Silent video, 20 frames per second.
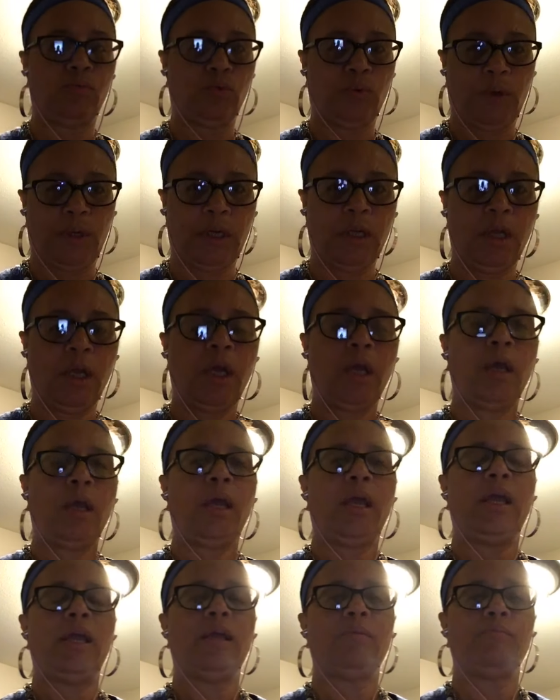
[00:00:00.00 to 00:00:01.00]
on
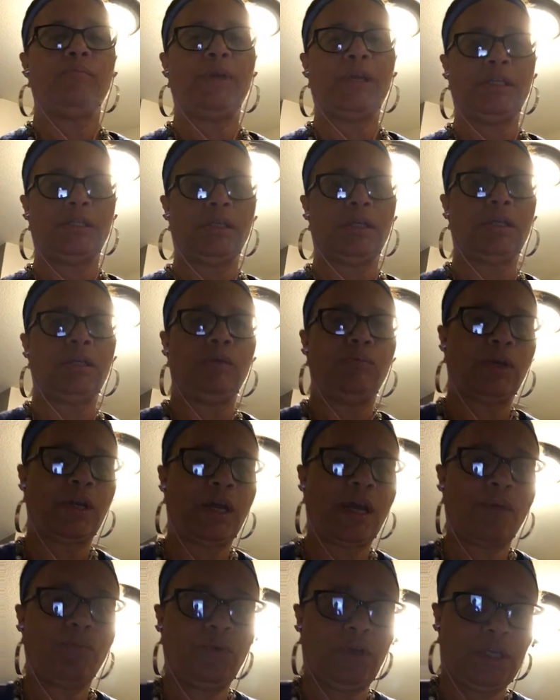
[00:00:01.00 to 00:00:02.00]
and basically what
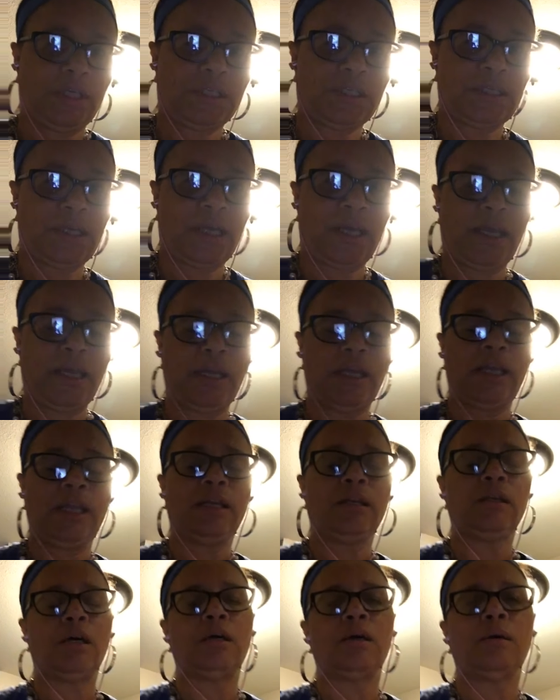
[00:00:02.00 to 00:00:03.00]
I want to say.
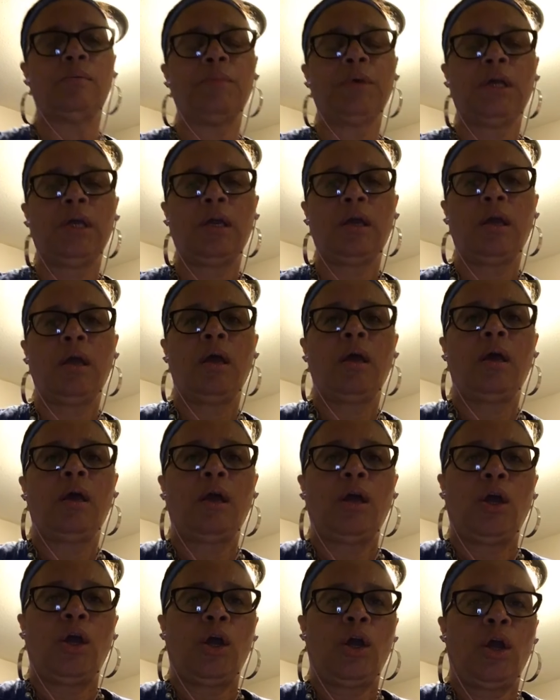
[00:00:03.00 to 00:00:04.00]
And
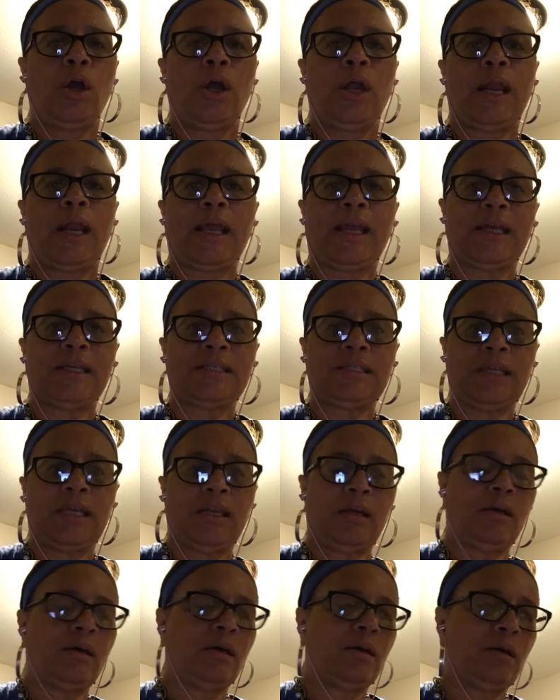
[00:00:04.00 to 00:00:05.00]
like I said,
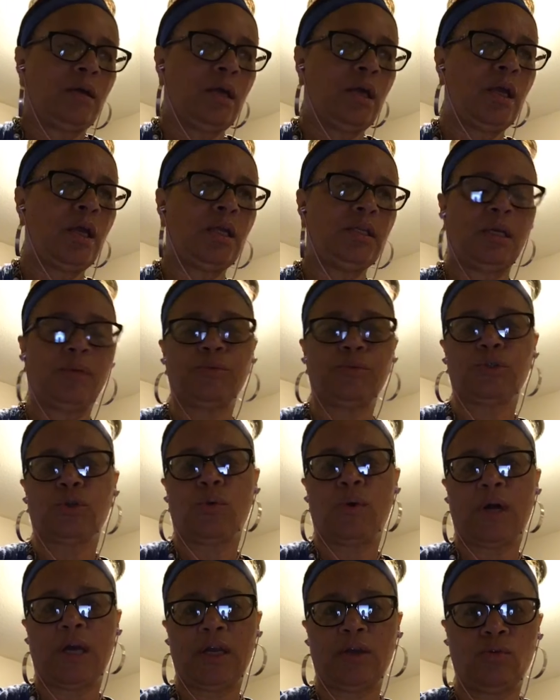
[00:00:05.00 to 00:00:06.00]
Deborah's
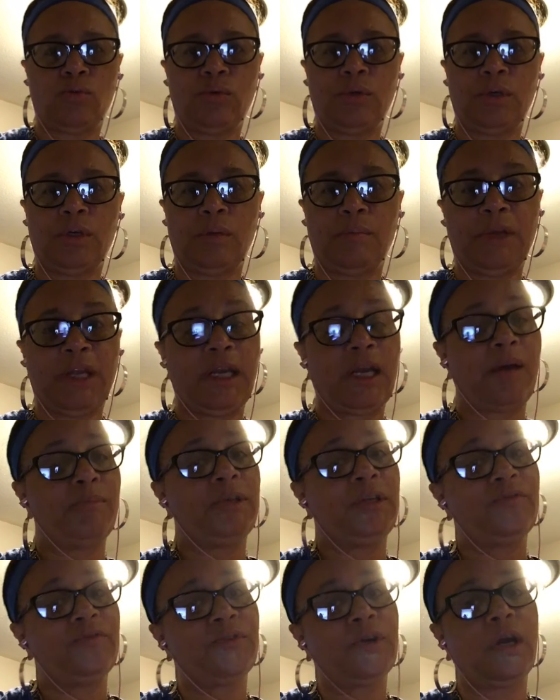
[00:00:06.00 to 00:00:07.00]
Quiet Corner may not
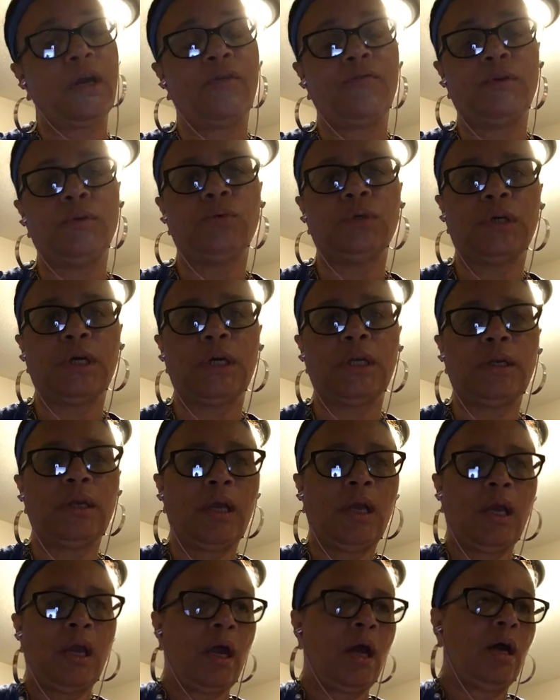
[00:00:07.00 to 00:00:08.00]
be for everyone.
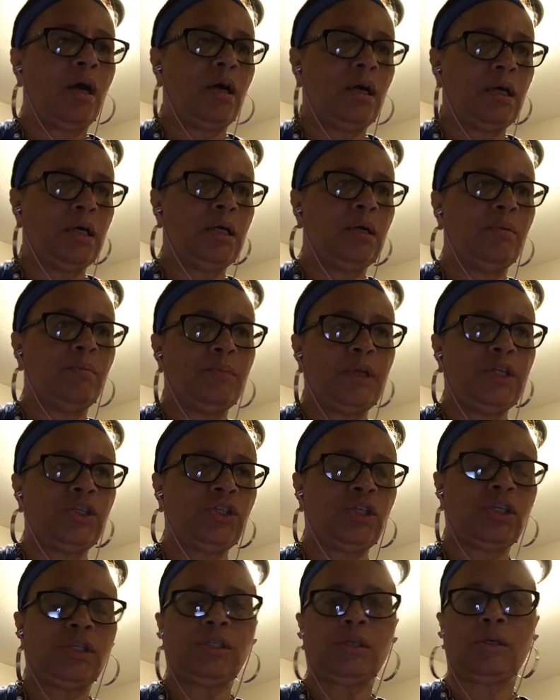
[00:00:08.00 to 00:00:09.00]
It's
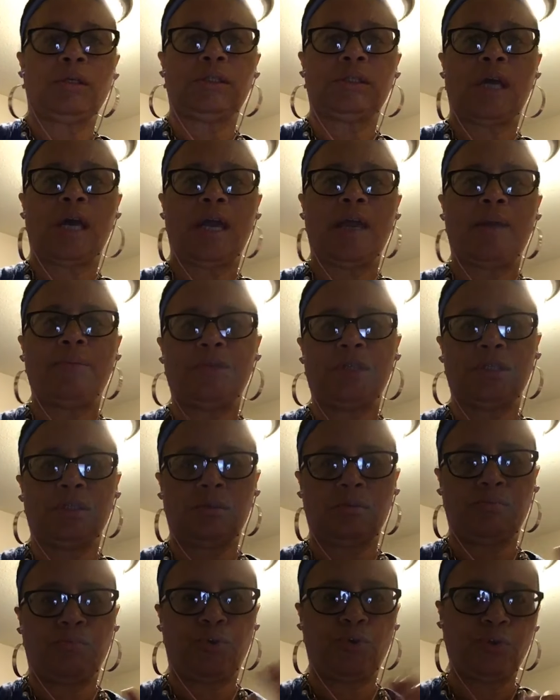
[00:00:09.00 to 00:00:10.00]
just a time to
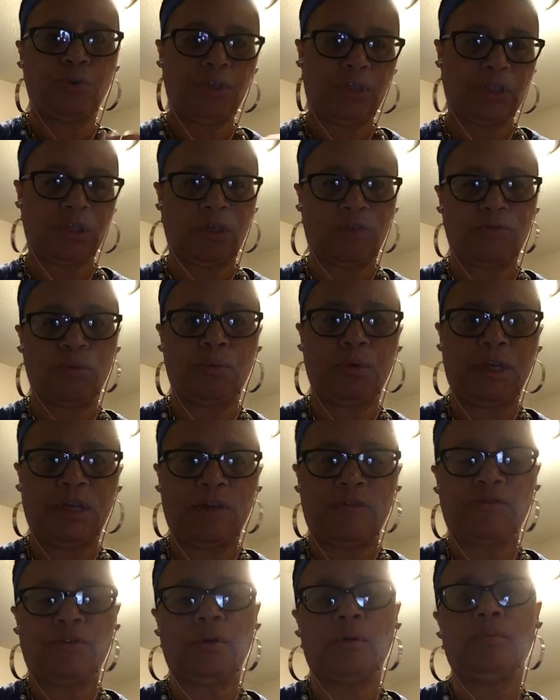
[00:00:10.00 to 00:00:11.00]
pull yourself away
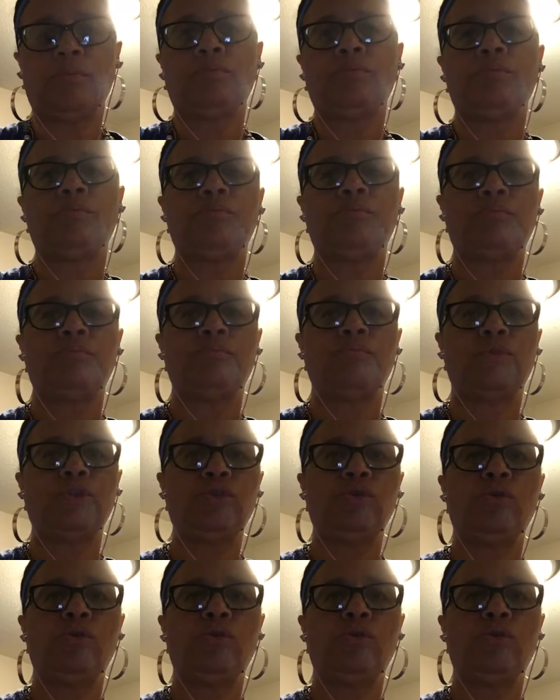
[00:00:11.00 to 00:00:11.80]
from what